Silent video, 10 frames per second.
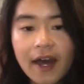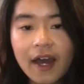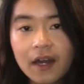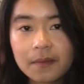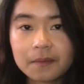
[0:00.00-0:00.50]

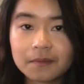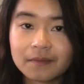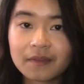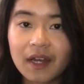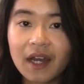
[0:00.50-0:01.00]

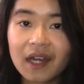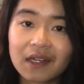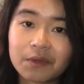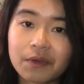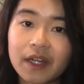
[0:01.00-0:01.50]

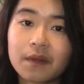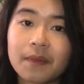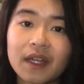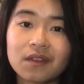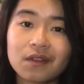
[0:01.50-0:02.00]
I would
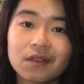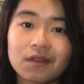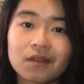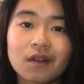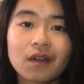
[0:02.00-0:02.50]
recommend
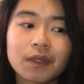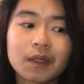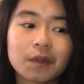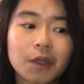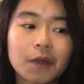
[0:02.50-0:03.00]
you
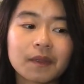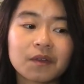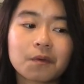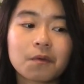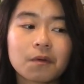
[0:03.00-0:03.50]
putting them
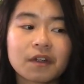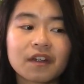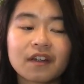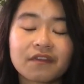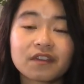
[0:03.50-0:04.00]
in a
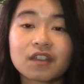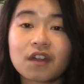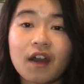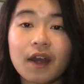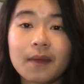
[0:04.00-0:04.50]
corner for the
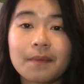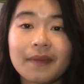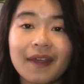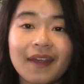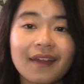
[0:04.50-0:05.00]
time being.